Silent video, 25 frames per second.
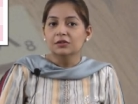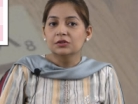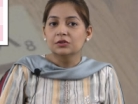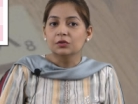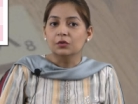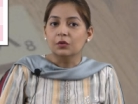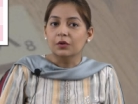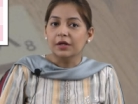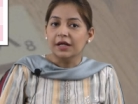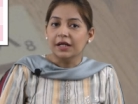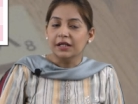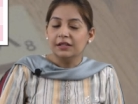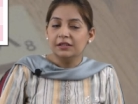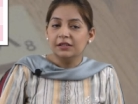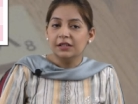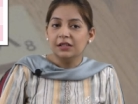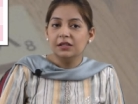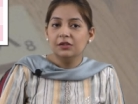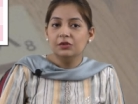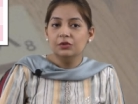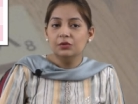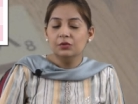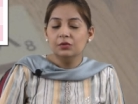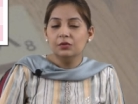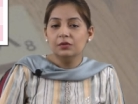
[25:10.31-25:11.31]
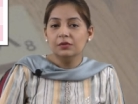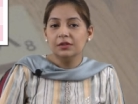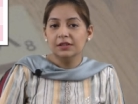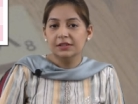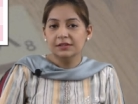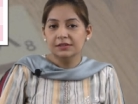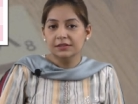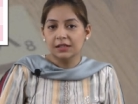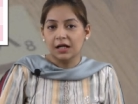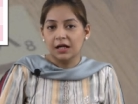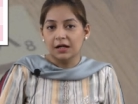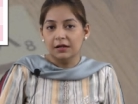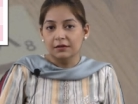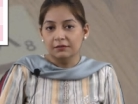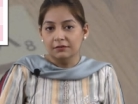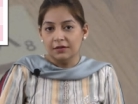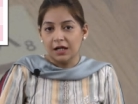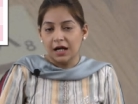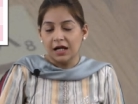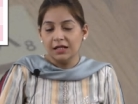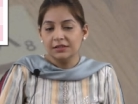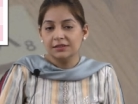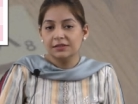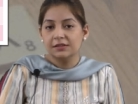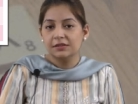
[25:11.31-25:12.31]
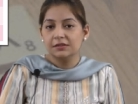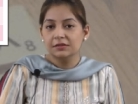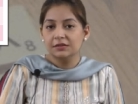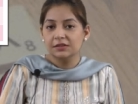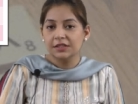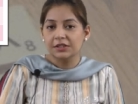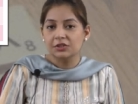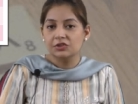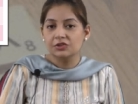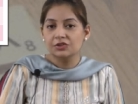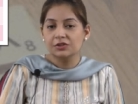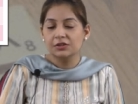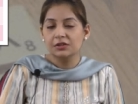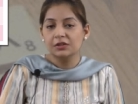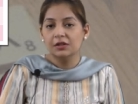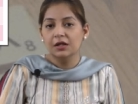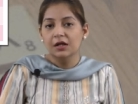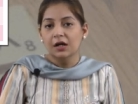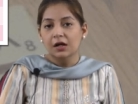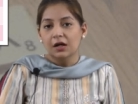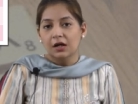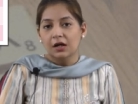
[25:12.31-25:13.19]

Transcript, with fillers: So, 80U is our last section.